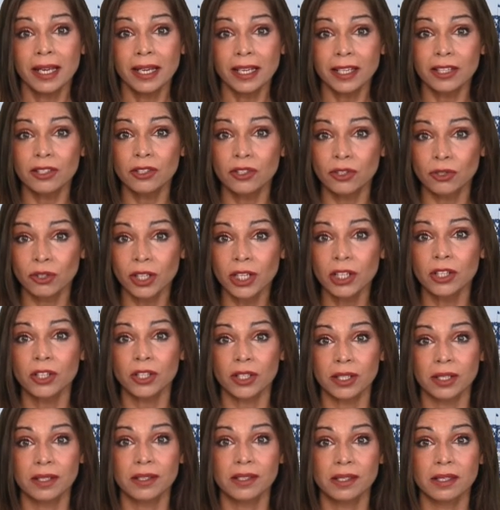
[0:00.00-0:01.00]

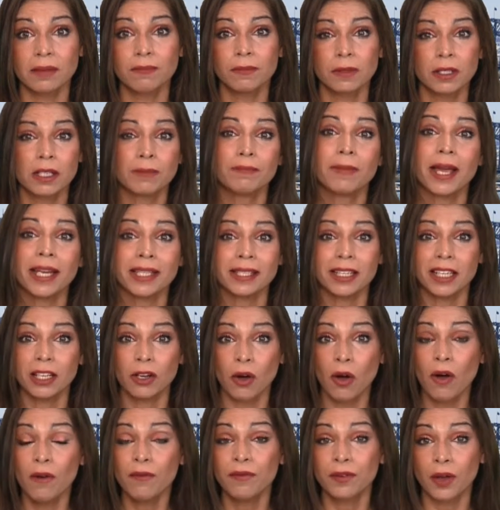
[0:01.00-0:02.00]
constriction symptomatic
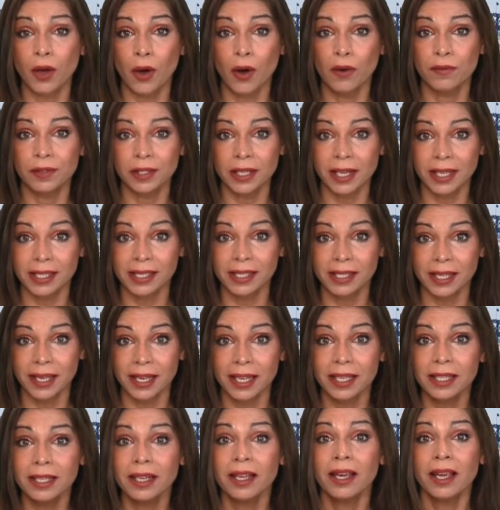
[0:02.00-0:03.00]
of COVID
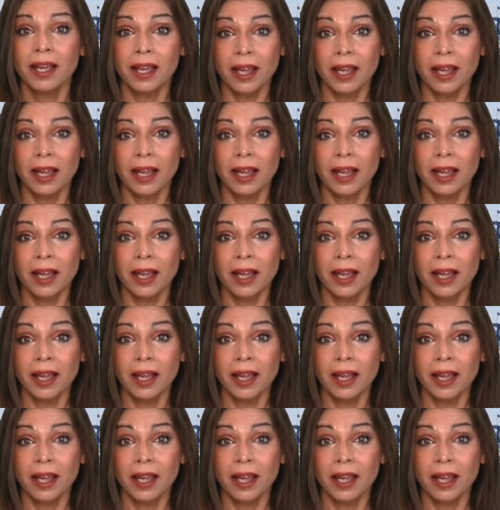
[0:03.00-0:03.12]
nineteen.